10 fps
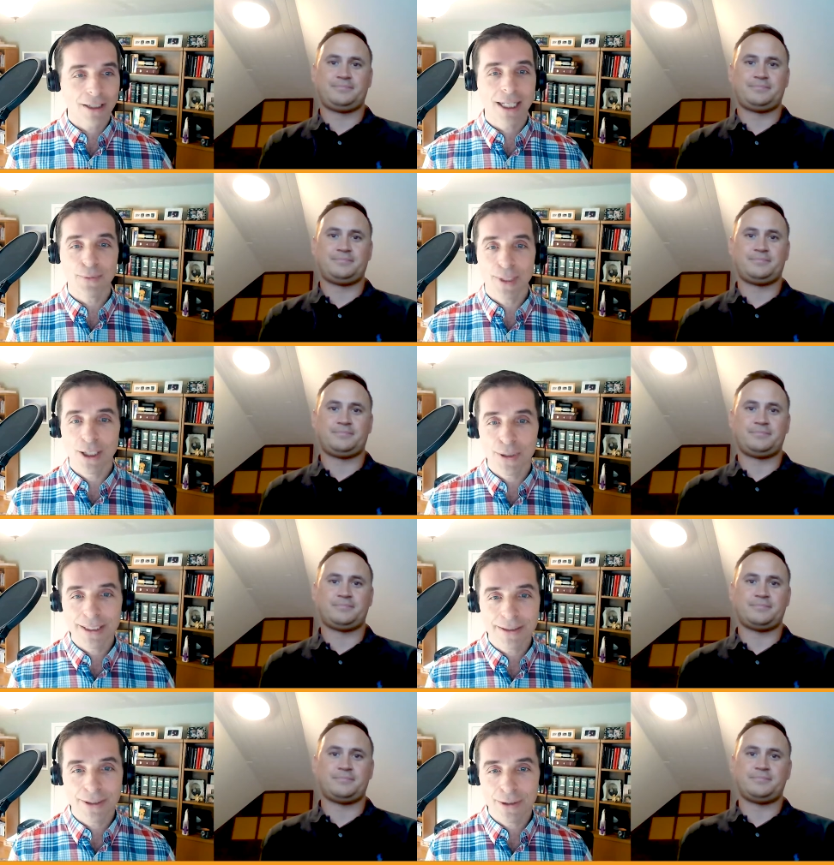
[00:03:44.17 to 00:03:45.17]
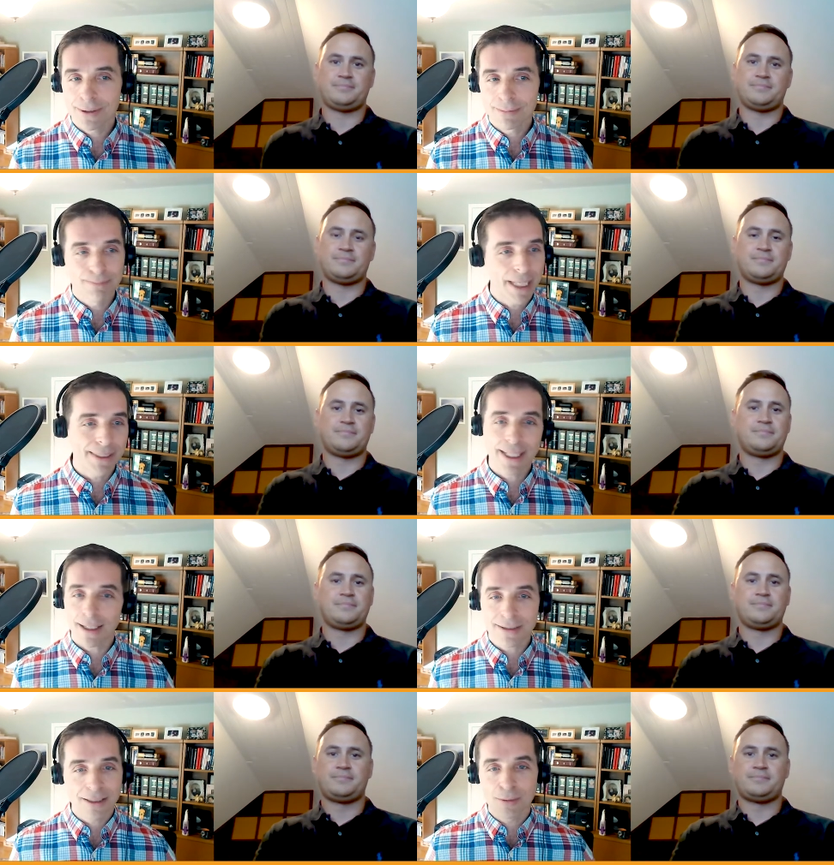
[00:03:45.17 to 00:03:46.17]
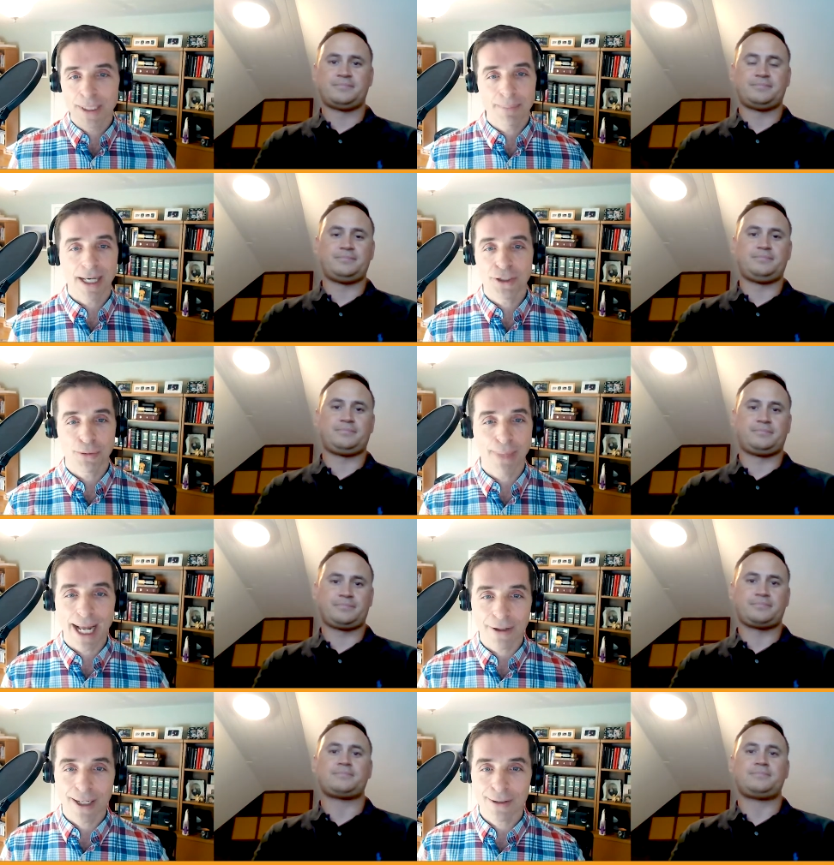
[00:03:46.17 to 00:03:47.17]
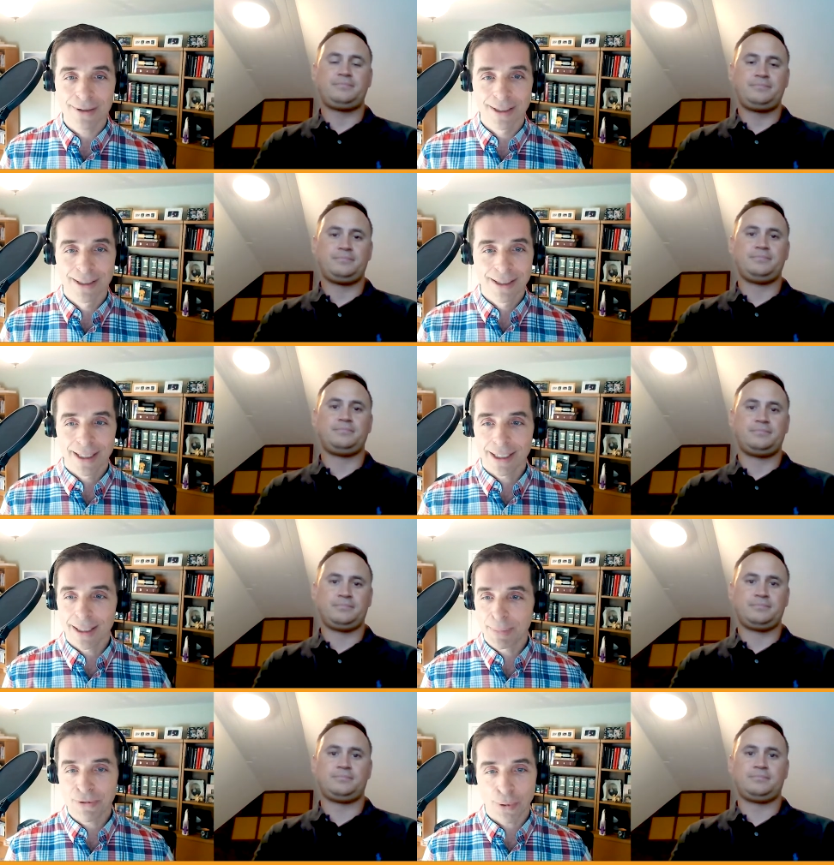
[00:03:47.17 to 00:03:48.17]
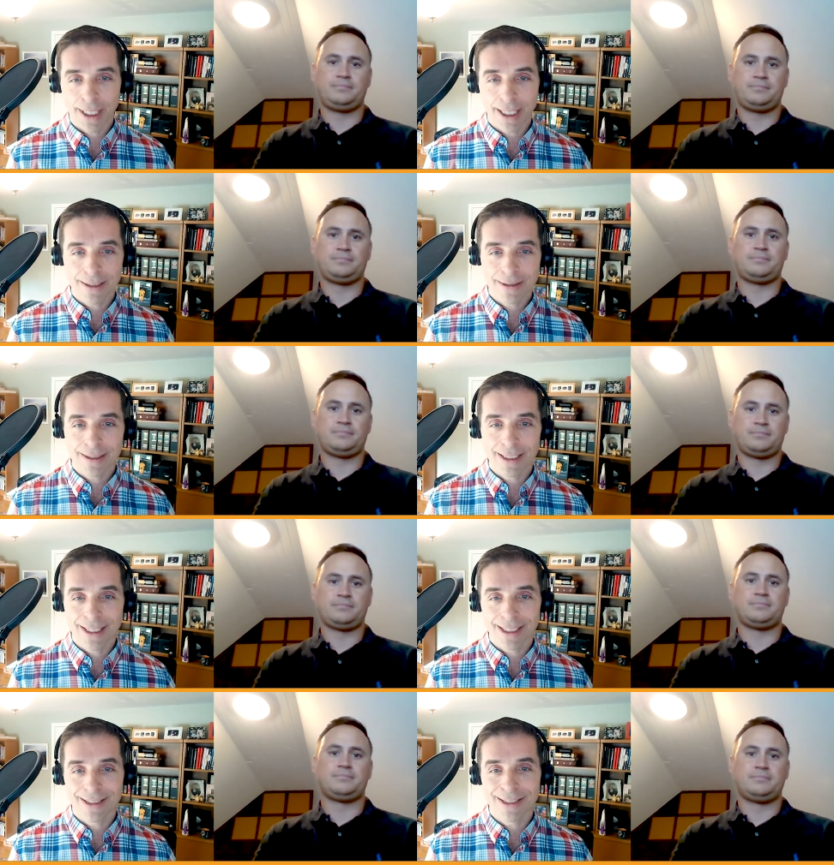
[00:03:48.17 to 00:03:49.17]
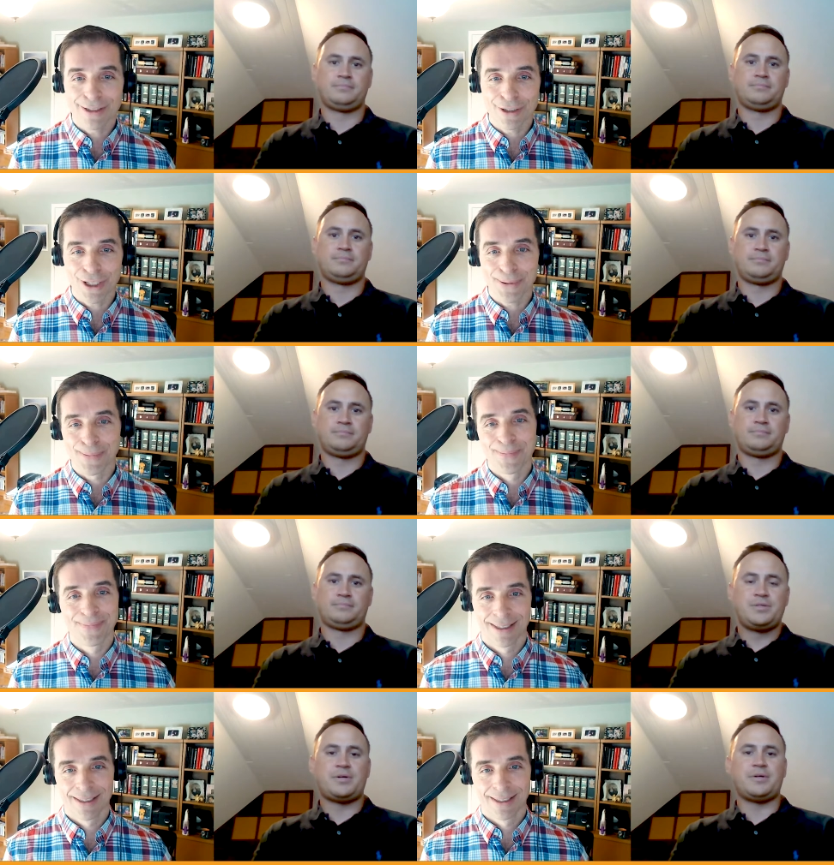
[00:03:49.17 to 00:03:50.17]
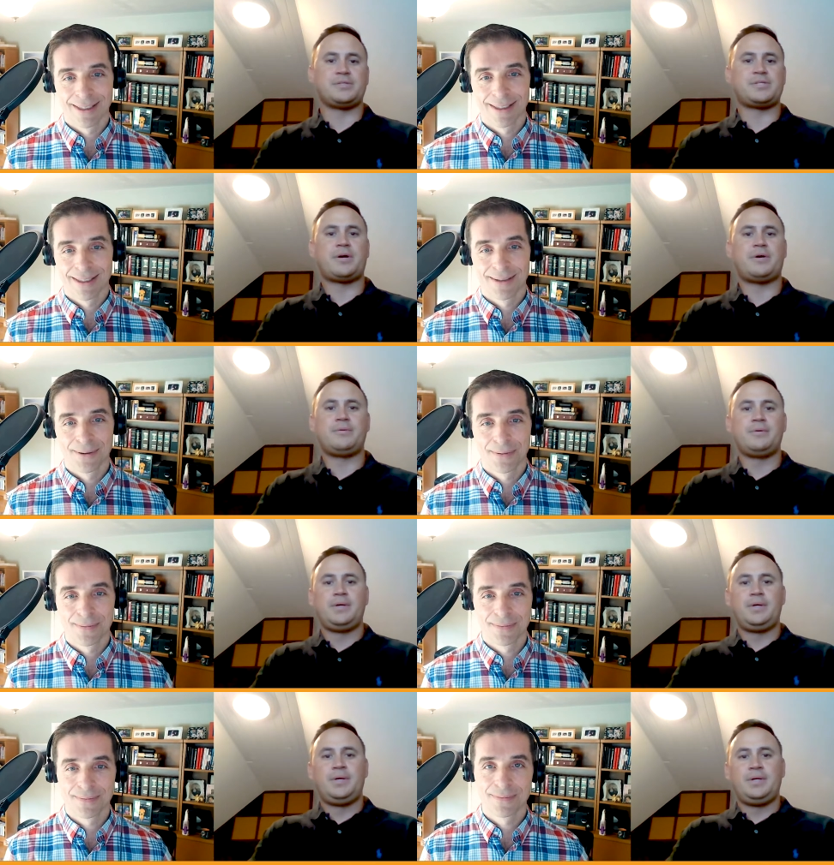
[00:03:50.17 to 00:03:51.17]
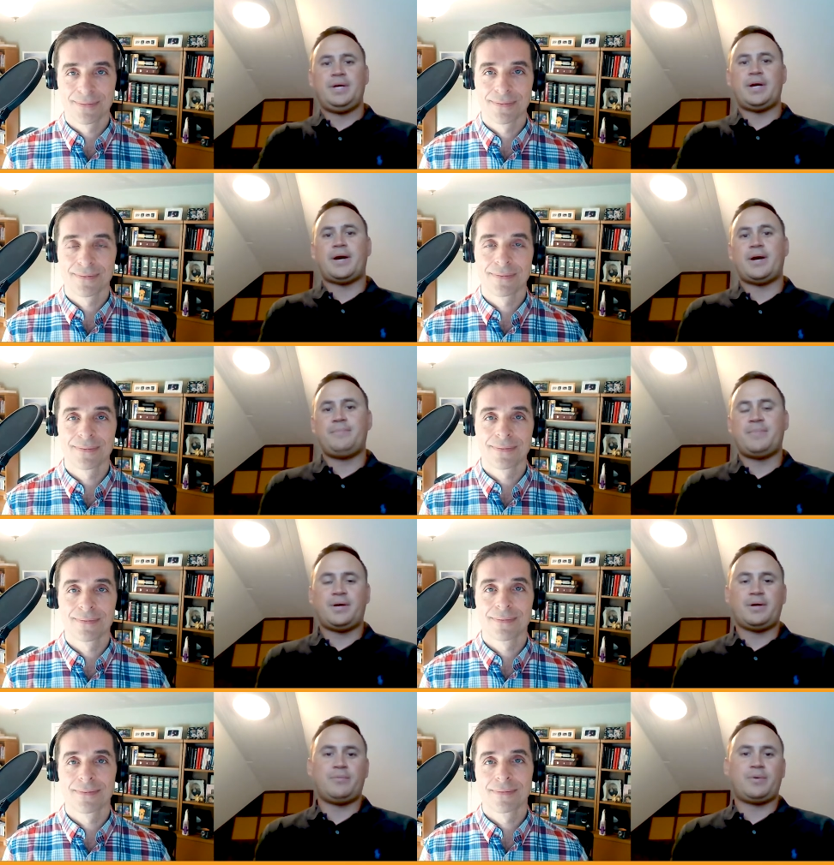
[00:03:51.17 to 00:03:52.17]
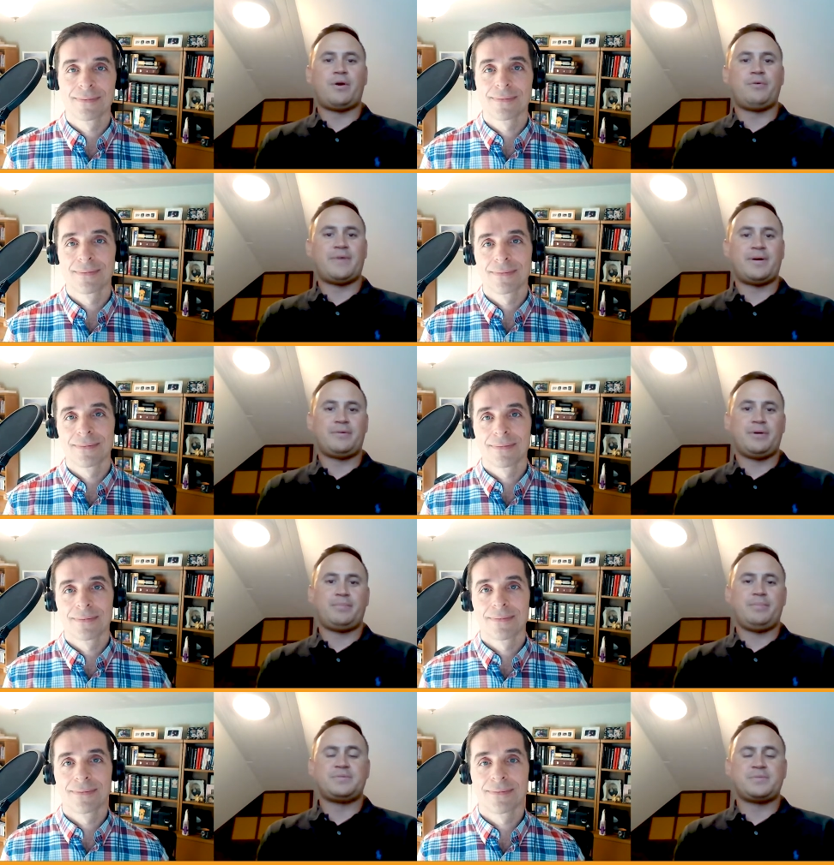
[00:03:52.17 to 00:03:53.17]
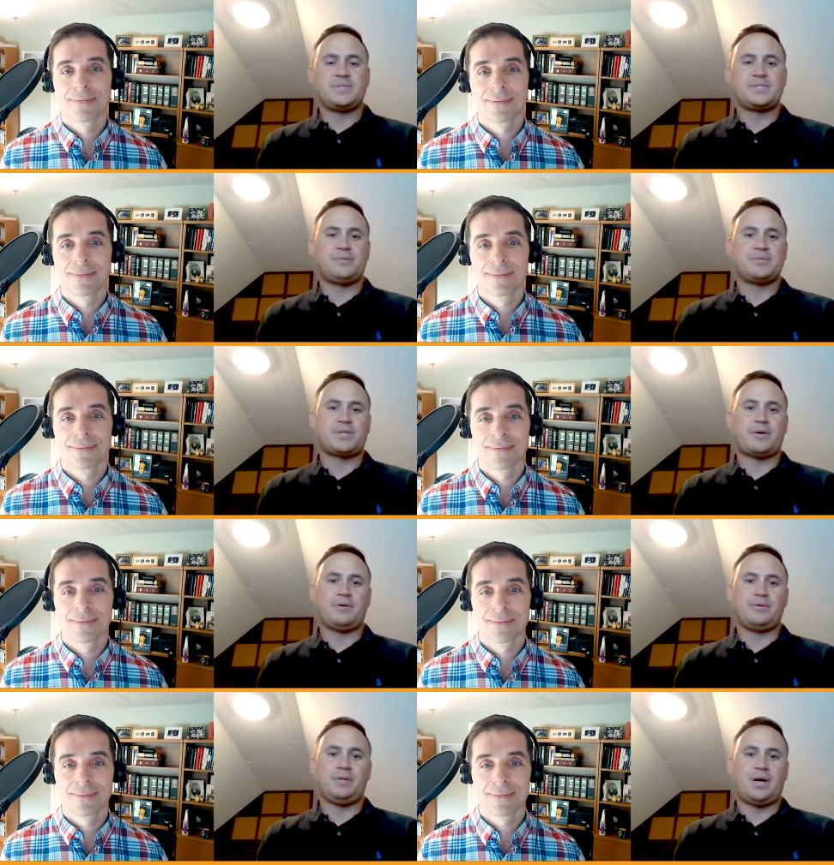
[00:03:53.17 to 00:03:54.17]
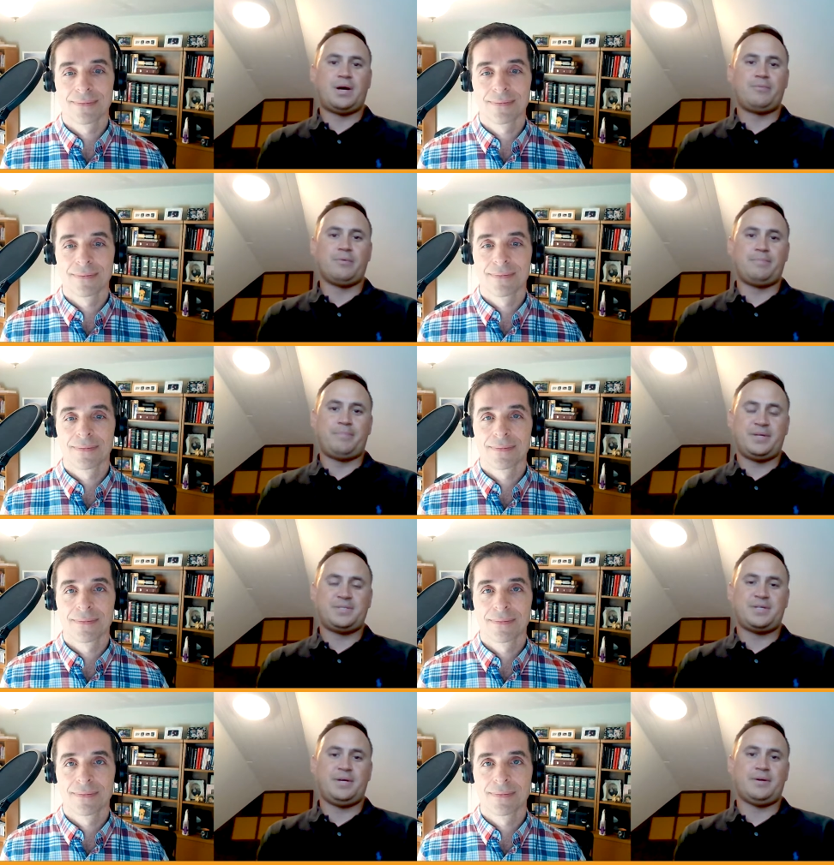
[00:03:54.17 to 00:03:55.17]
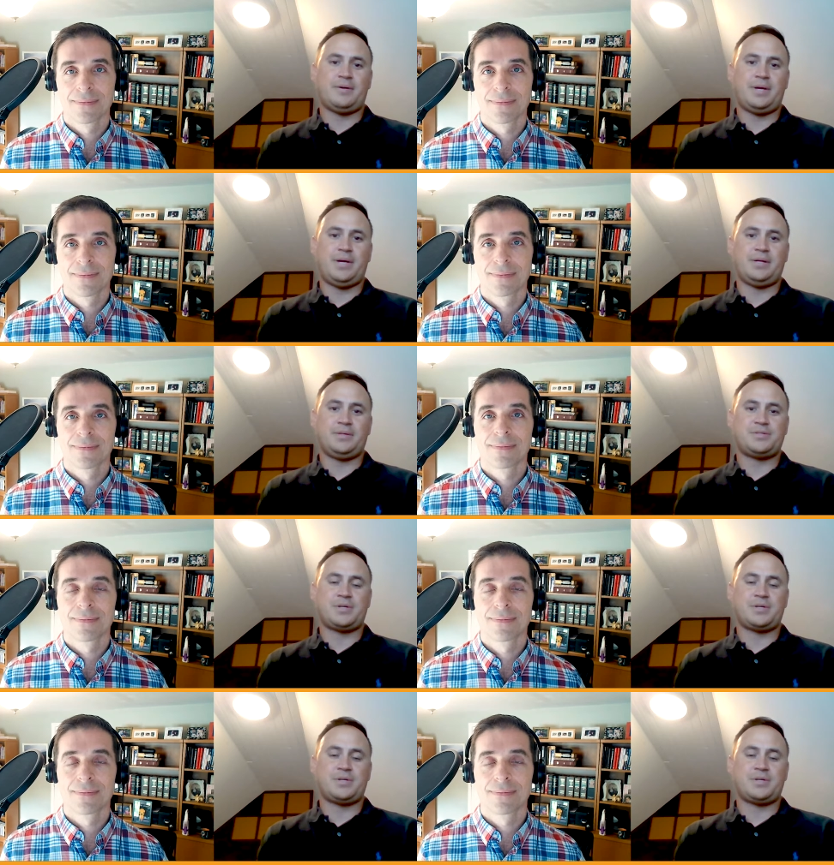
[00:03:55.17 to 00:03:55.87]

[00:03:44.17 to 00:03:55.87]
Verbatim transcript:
Speaker 1: out like we always do. Maybe tell us a little bit about your background, and then before we get into the show.
Speaker 2: Sure. So, yeah, I'm a co-founder at Smolinski Rosario Law. We're based here in